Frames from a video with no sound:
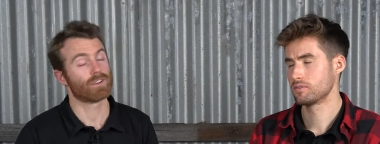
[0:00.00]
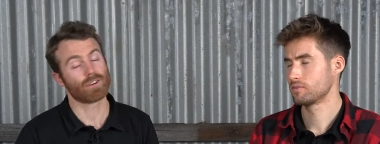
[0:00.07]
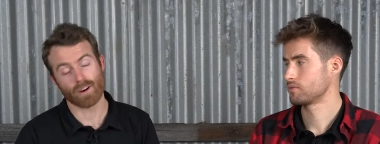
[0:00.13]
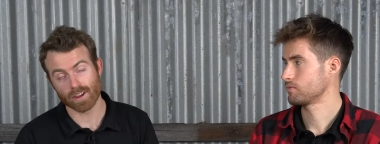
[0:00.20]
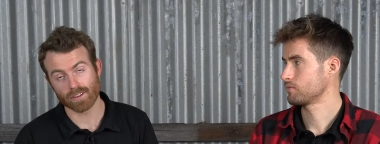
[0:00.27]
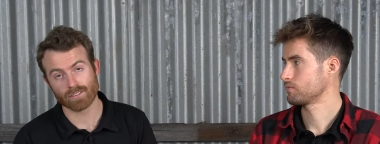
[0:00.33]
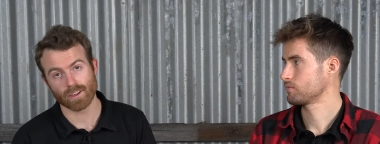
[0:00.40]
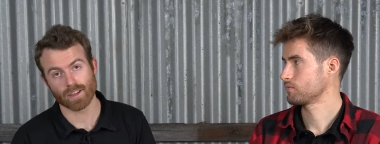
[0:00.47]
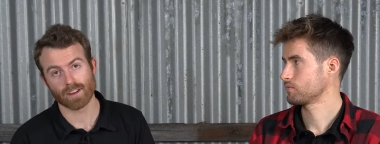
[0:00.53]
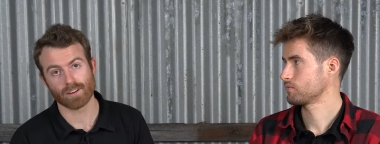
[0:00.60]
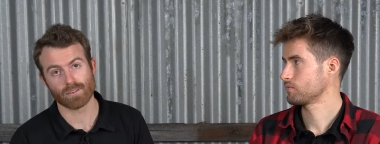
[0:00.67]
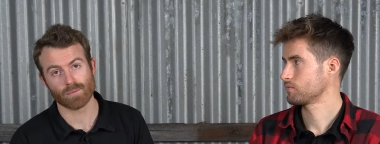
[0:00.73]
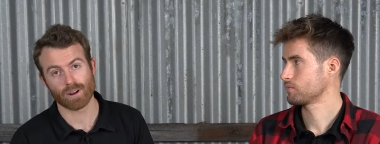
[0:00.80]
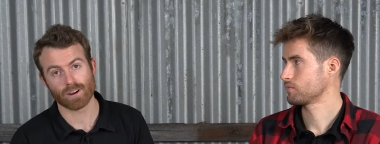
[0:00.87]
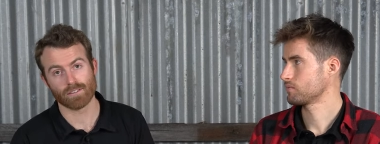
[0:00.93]
Speaker 1: Crankset
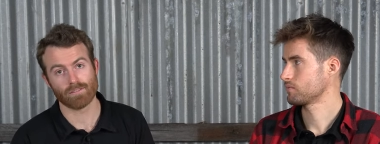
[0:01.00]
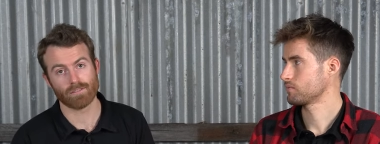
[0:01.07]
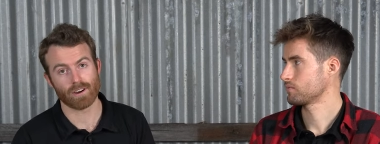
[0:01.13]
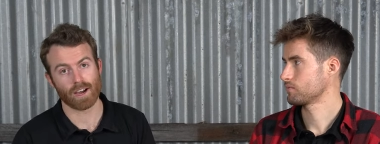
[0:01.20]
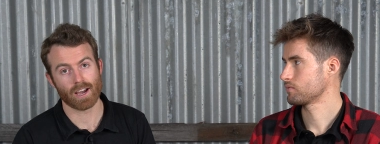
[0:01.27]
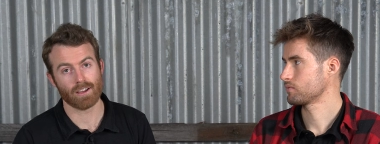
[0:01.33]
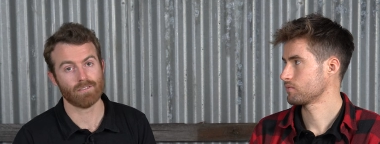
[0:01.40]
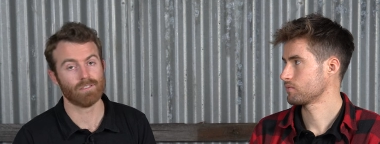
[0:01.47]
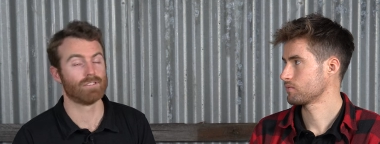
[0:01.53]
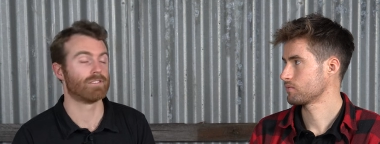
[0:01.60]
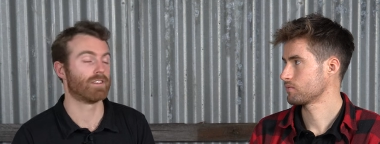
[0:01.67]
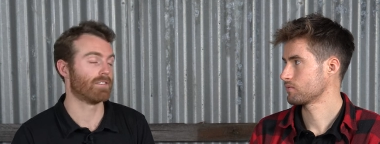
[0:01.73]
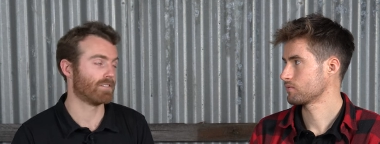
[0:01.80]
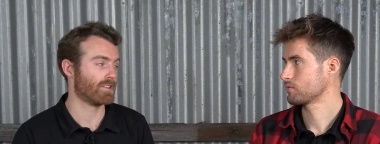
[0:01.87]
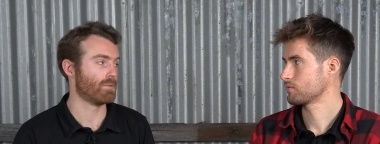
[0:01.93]
in 105 is
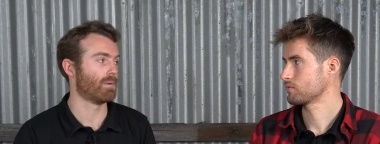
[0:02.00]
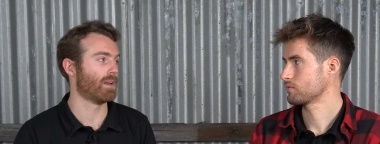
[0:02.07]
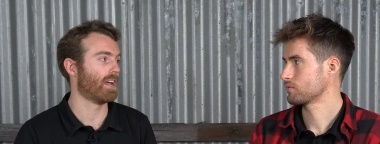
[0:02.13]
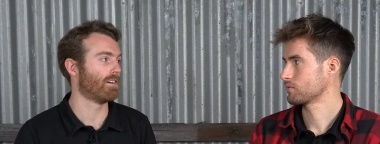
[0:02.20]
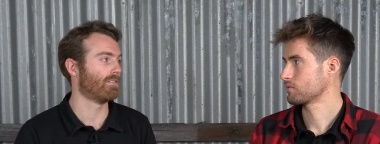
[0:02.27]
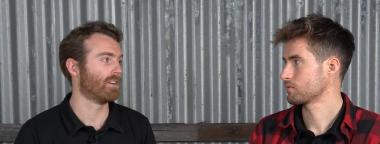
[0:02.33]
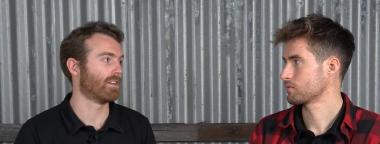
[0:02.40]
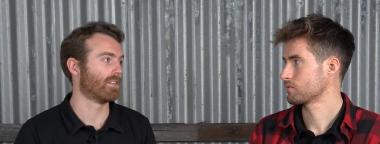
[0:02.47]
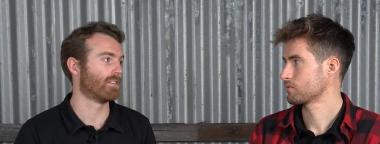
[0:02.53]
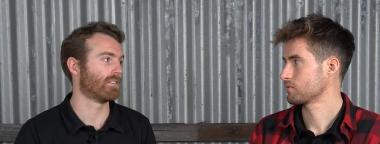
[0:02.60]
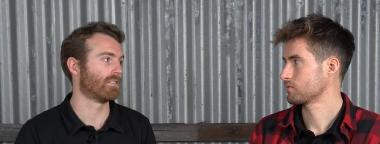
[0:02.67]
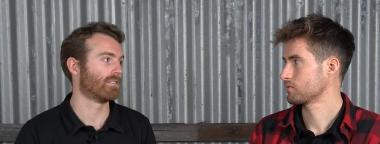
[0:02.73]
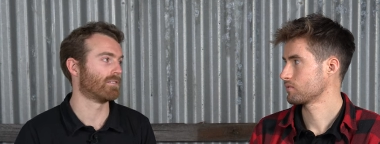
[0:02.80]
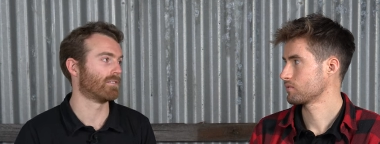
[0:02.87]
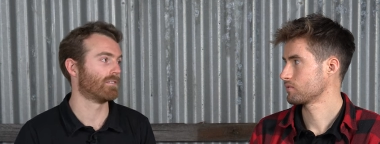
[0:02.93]
definitely a bit heavier
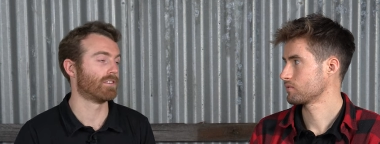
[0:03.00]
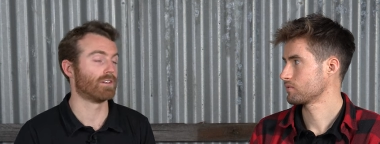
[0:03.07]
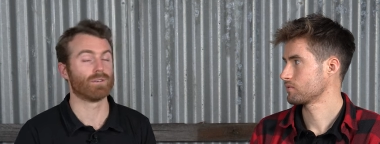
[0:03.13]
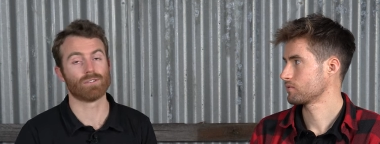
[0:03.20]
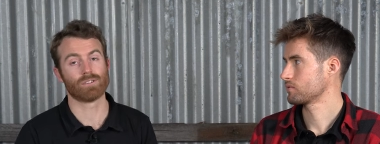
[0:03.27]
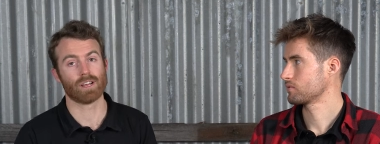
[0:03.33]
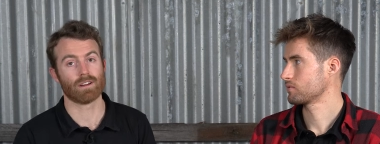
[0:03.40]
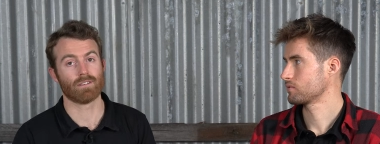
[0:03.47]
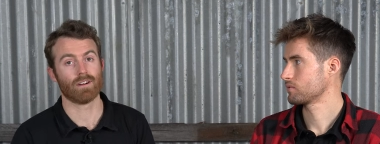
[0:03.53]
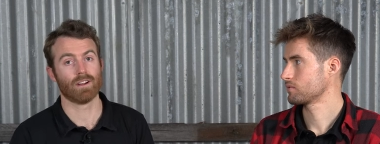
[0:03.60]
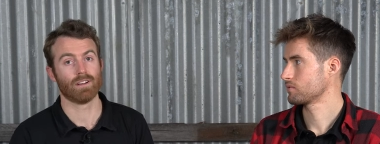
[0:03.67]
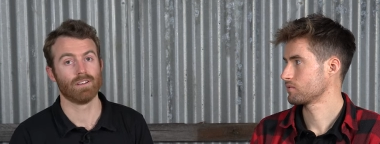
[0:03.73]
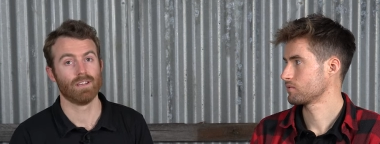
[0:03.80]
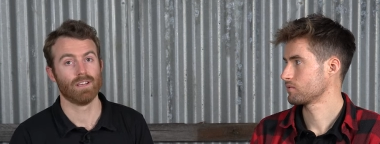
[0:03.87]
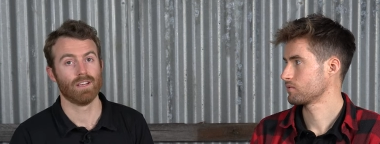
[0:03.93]
than, than
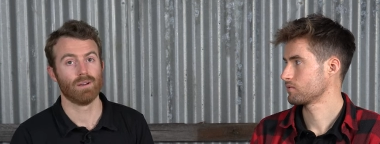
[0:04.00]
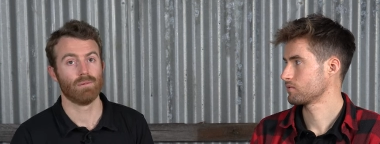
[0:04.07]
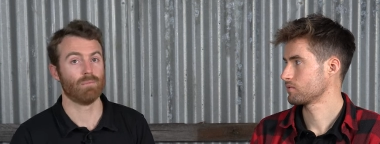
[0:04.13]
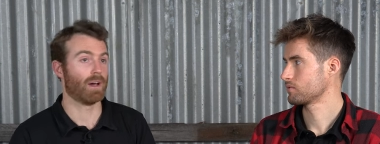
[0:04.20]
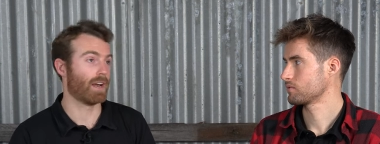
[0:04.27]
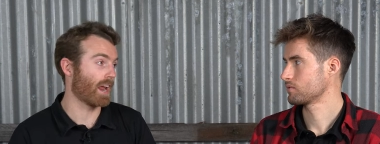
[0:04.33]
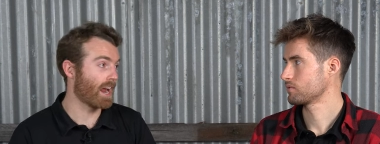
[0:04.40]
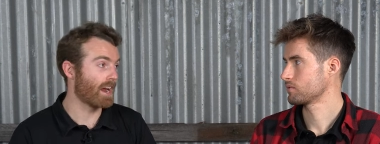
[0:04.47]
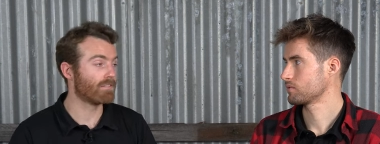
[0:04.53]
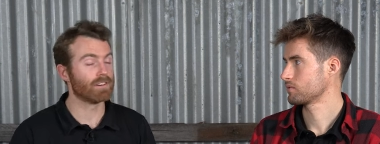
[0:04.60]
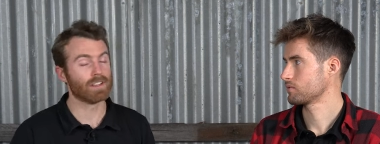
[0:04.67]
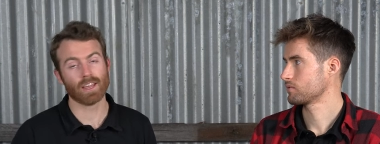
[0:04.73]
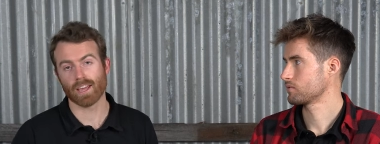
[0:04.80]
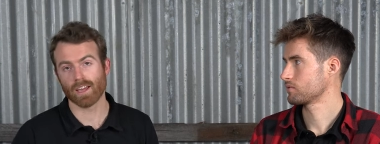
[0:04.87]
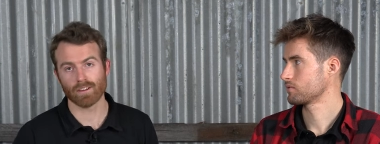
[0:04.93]
Ultegra, but
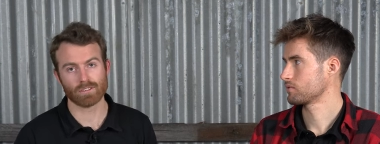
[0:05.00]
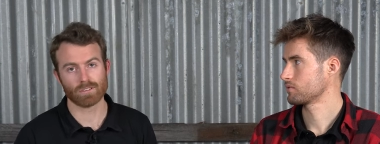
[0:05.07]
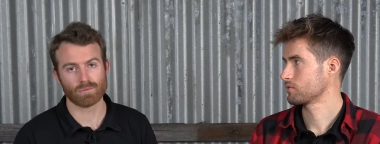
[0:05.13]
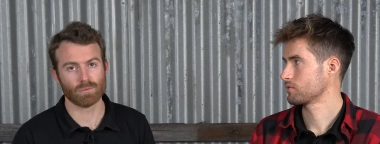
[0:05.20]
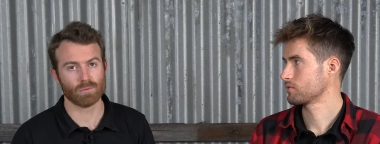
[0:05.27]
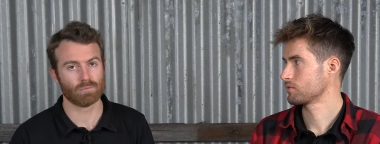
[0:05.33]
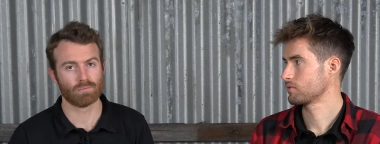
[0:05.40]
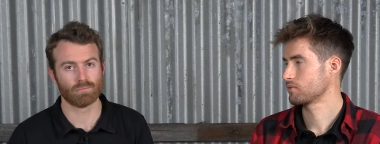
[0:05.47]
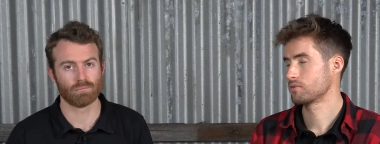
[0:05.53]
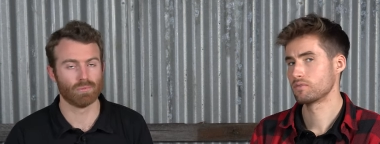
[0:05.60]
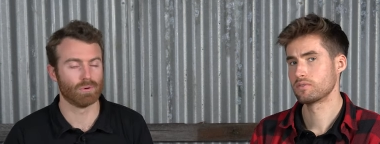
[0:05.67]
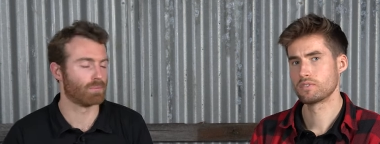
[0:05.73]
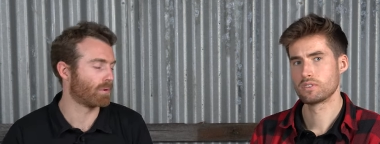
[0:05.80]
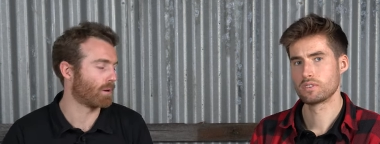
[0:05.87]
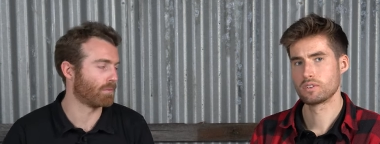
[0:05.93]
everything else will,
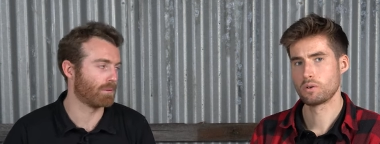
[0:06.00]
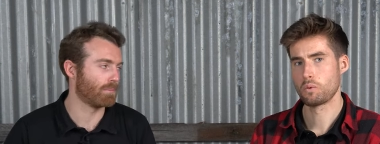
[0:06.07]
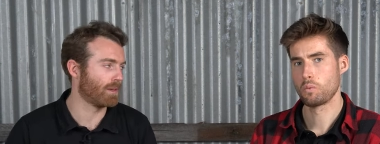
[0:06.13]
will probably